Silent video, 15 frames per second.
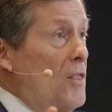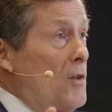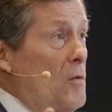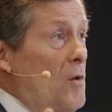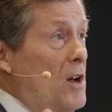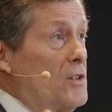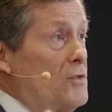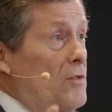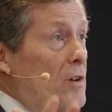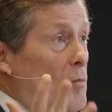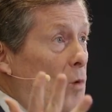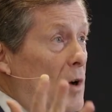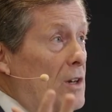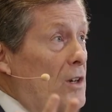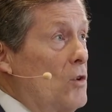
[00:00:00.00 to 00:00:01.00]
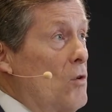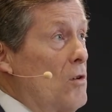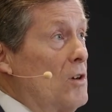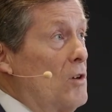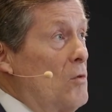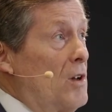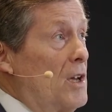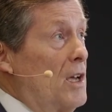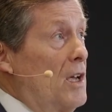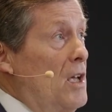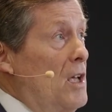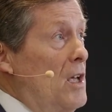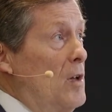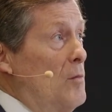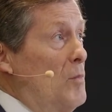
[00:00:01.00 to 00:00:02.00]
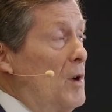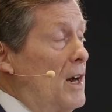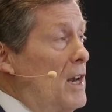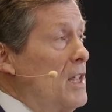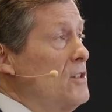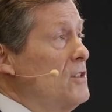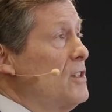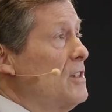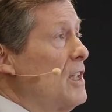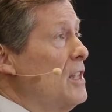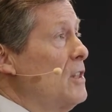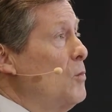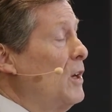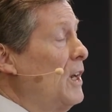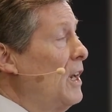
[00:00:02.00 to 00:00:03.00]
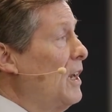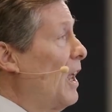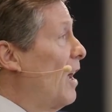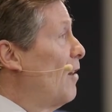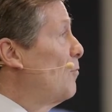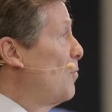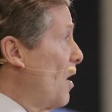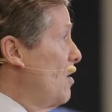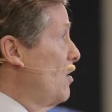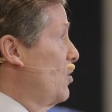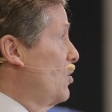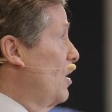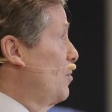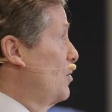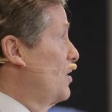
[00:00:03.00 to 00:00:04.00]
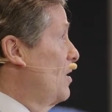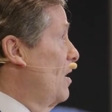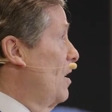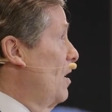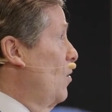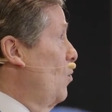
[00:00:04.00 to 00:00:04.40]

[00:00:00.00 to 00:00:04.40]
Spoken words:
or otherwise from what you're doing, but it is to say that we need to have partnerships.